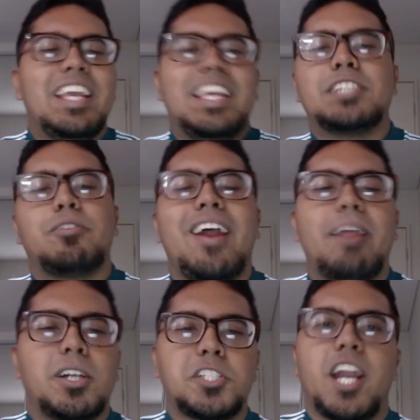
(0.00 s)
he is
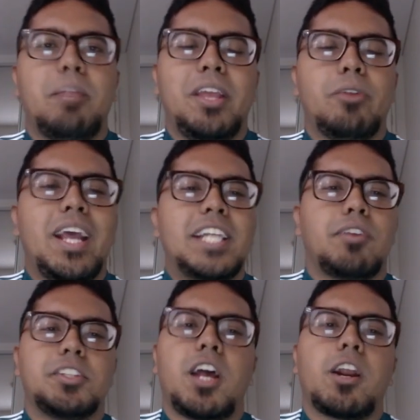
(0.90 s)
very much going to be in
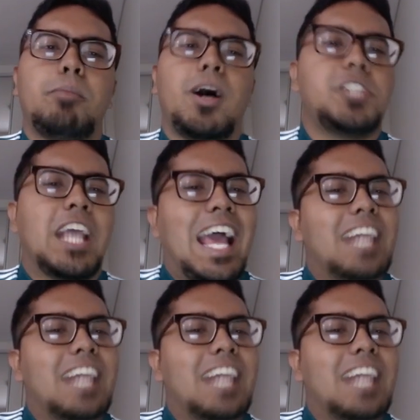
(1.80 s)
range for a Sucker Punch,